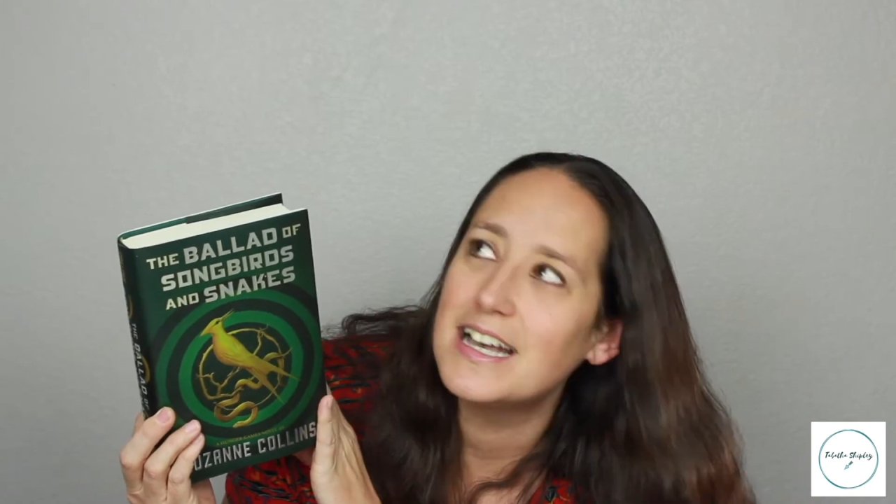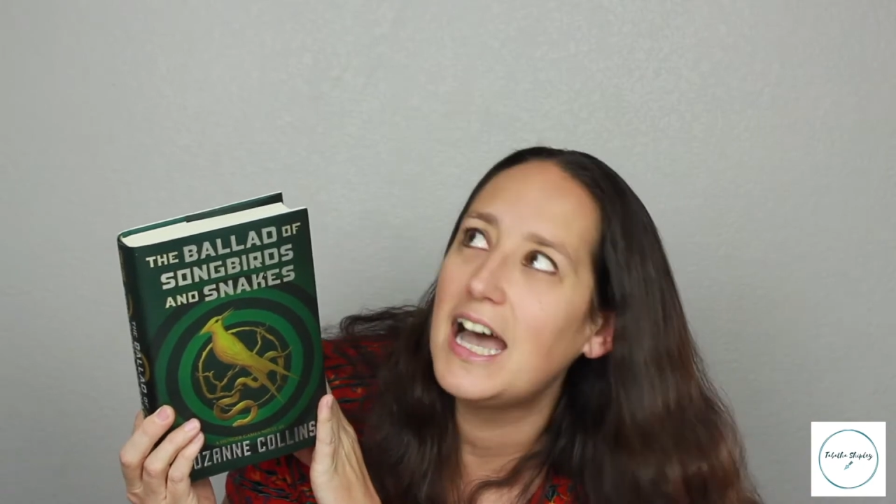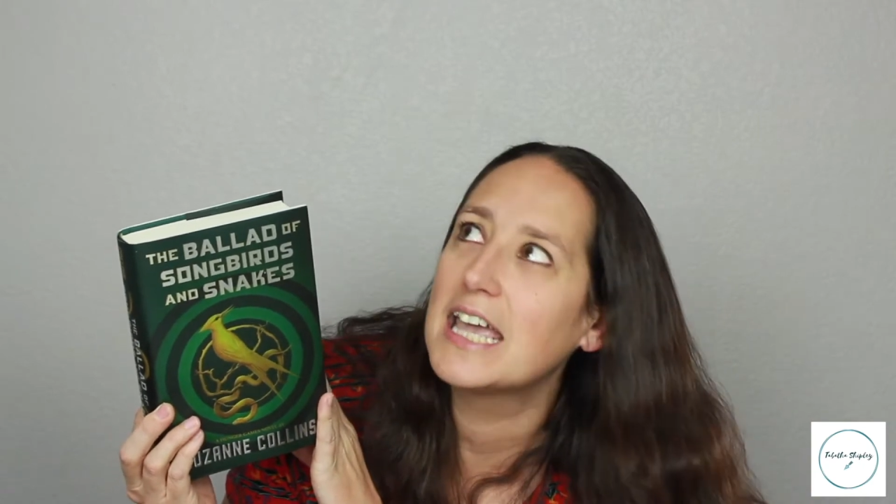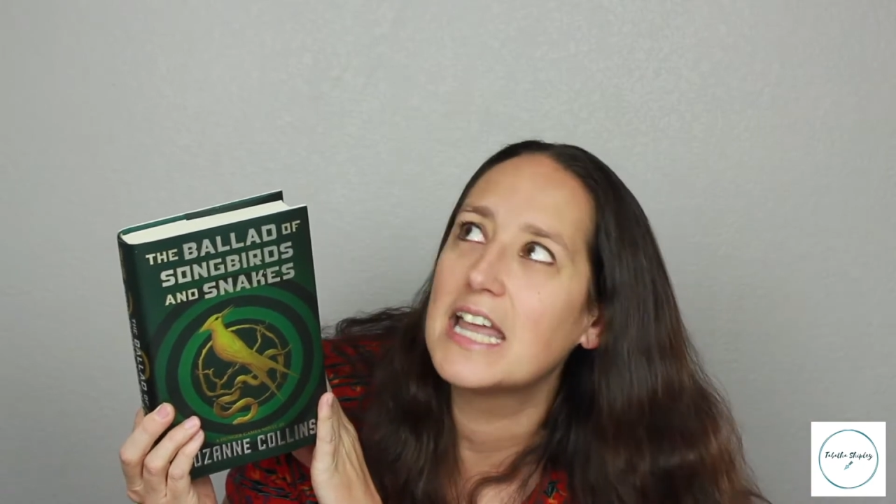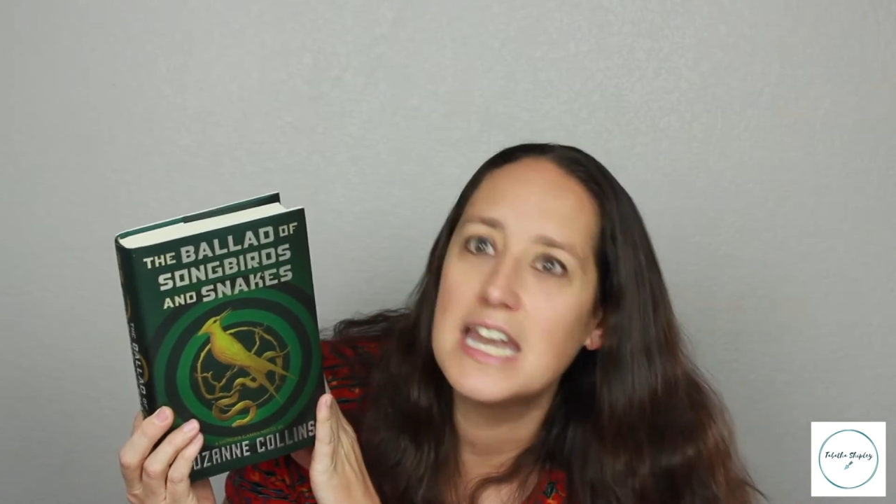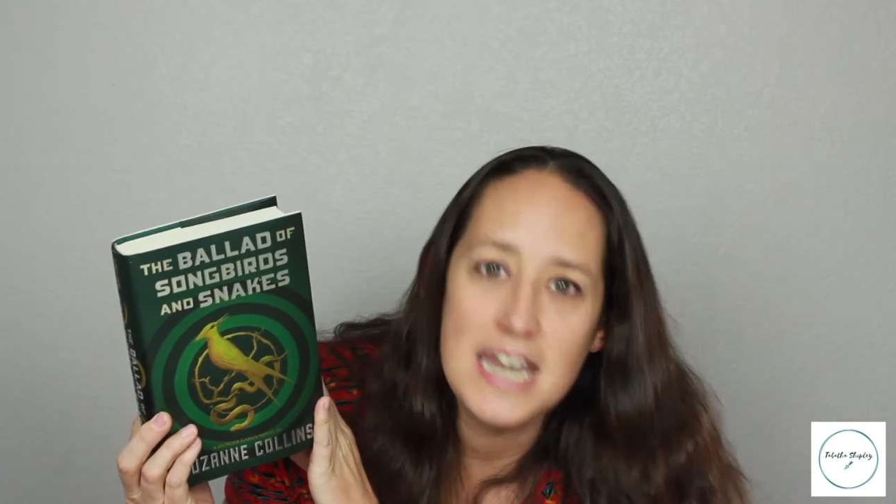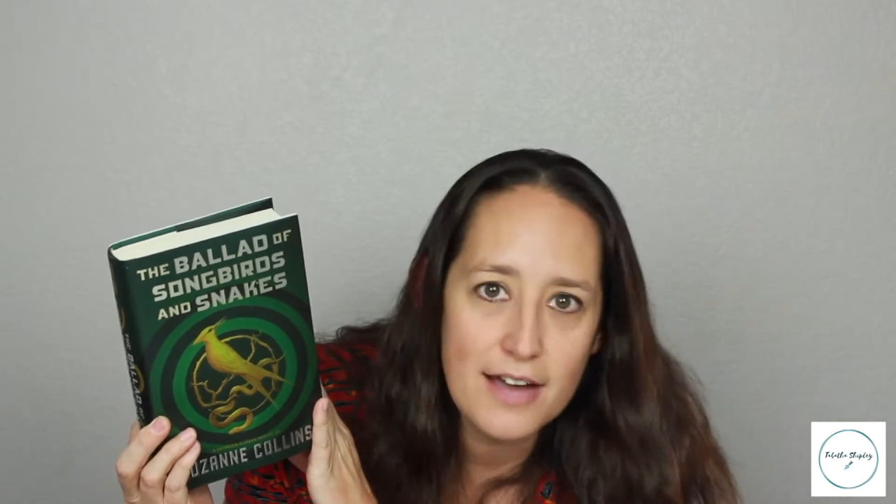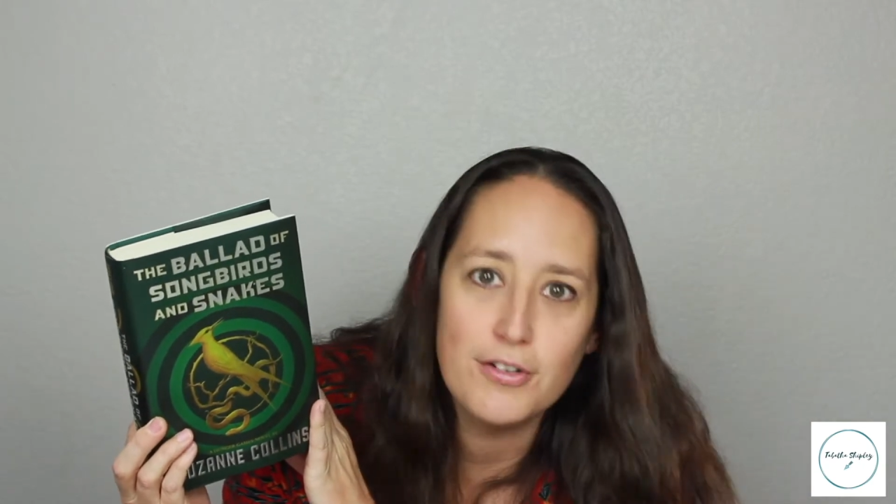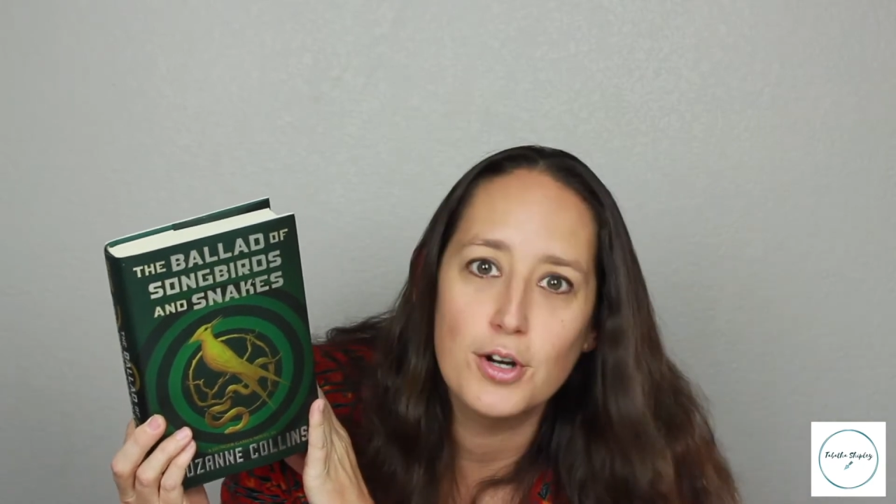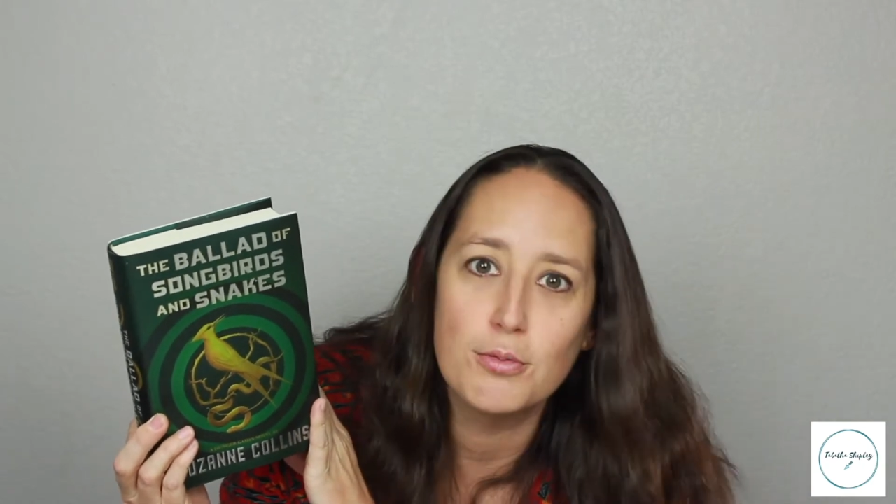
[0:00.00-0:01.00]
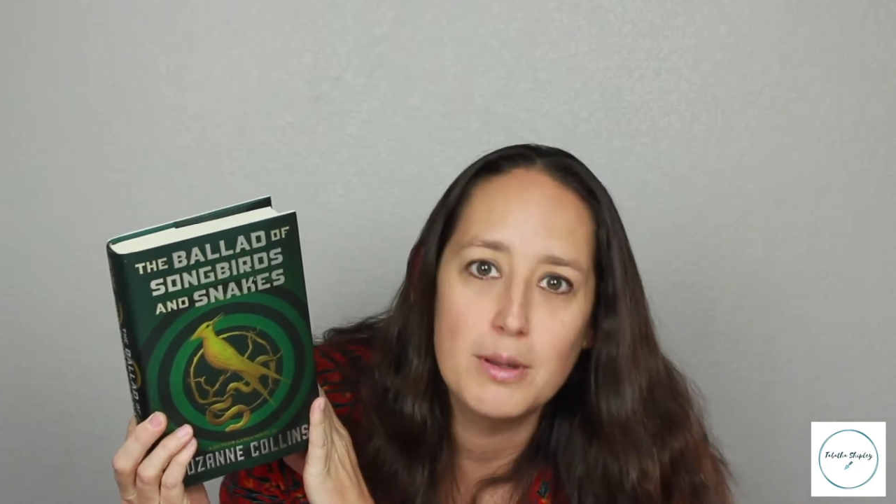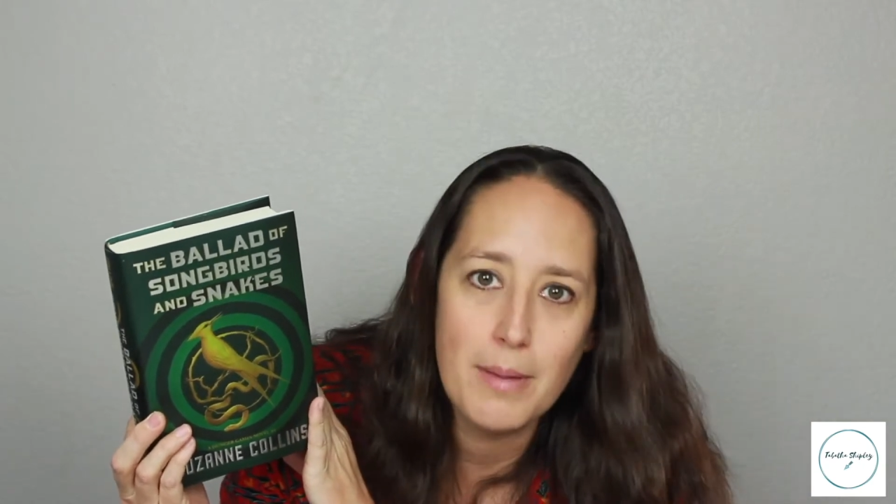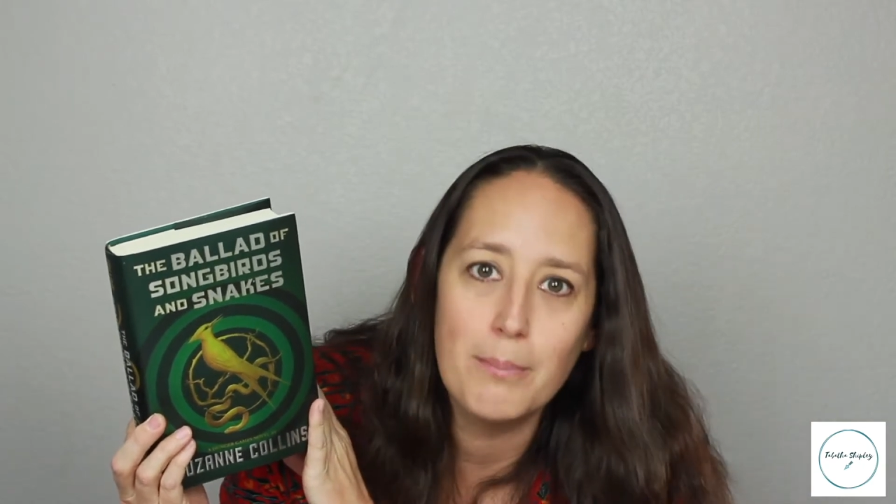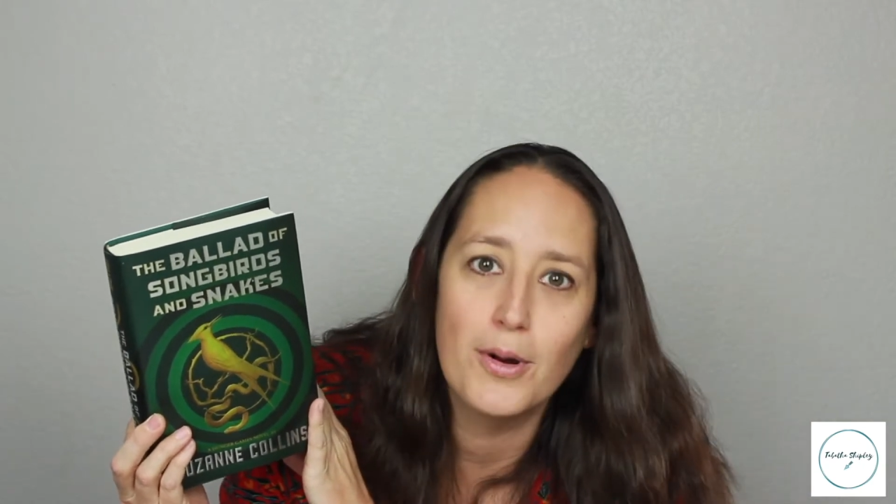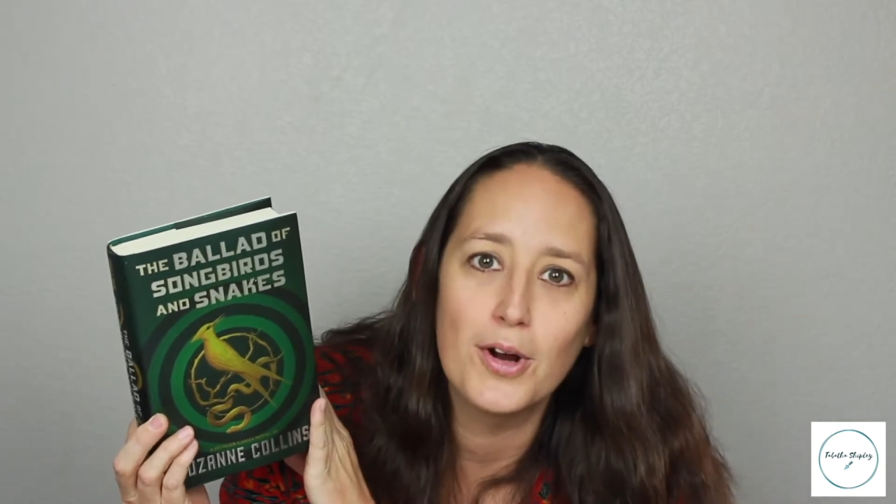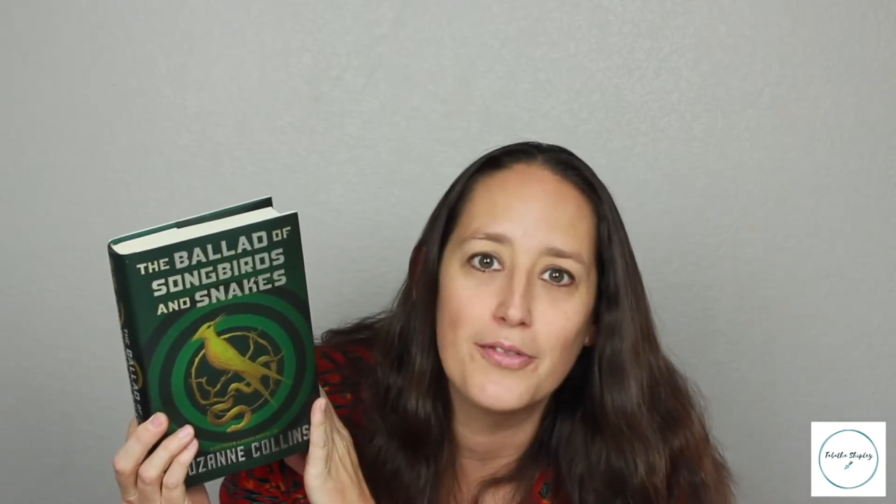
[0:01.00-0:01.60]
I can never remember